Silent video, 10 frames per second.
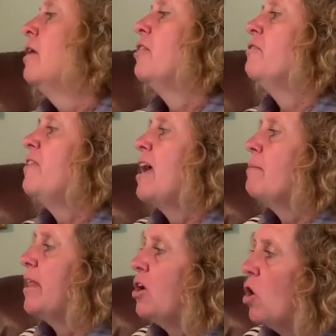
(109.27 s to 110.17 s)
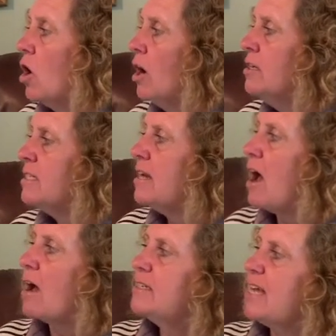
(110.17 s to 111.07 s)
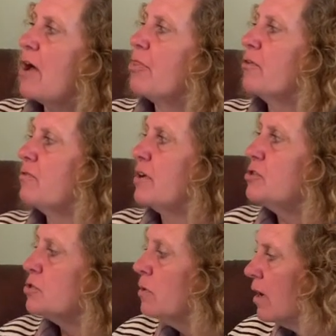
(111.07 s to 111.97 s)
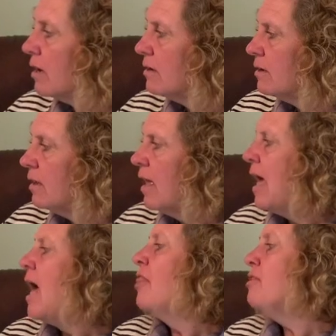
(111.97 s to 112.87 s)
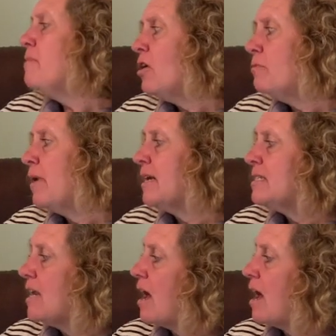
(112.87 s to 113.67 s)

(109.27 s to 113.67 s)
The family car to knock down their front door. The milkman to